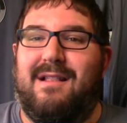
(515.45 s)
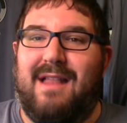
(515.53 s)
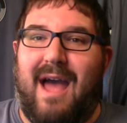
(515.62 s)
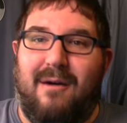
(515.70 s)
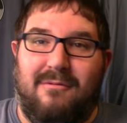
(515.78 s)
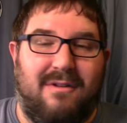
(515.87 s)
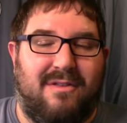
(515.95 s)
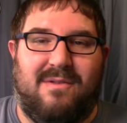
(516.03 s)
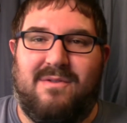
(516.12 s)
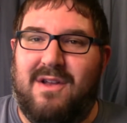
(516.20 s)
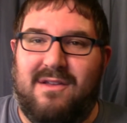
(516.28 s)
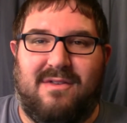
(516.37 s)
that was
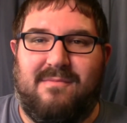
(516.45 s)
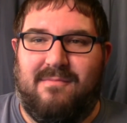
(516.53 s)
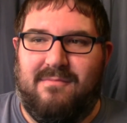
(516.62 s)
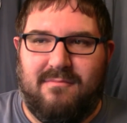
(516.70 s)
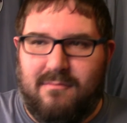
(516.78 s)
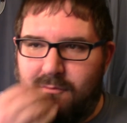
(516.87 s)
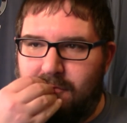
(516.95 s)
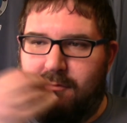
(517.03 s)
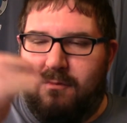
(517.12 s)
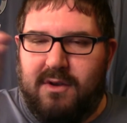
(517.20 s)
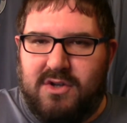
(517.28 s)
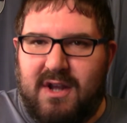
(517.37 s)
just
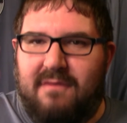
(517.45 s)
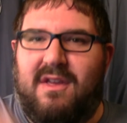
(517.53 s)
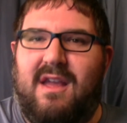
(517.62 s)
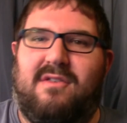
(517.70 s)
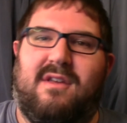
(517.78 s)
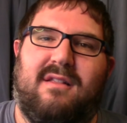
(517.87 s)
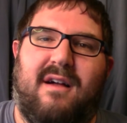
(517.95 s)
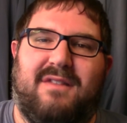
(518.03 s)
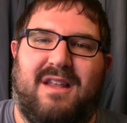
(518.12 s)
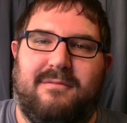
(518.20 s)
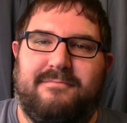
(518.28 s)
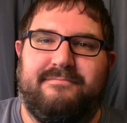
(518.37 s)
mm, chef's kiss. I
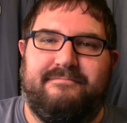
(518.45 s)
loved it.